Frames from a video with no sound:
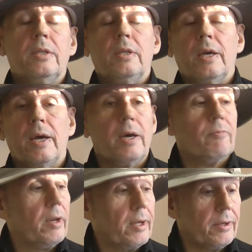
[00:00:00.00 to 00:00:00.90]
They
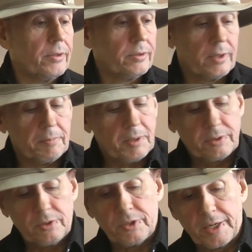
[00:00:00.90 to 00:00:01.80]
have letters. So I
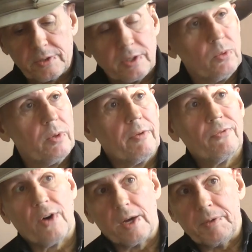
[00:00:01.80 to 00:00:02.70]
met dyslexic who have
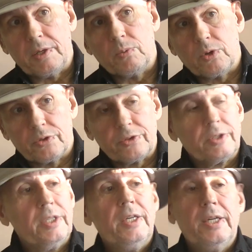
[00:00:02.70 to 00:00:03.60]
5-meter words.
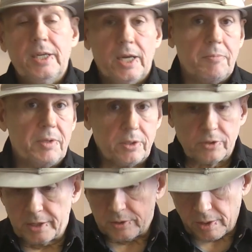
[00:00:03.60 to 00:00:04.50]
I met
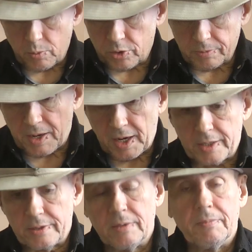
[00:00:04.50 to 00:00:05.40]
dyslexic who have words
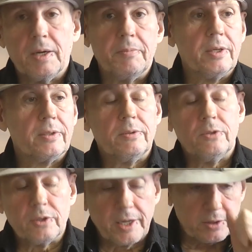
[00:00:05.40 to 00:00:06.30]
behind them. I met
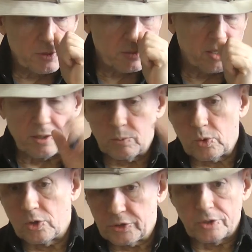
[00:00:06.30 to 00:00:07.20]
dyslexic that the
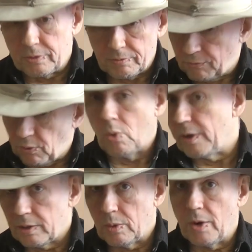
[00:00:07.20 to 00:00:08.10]
words are
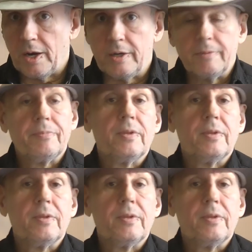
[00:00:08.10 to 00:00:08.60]
falling away.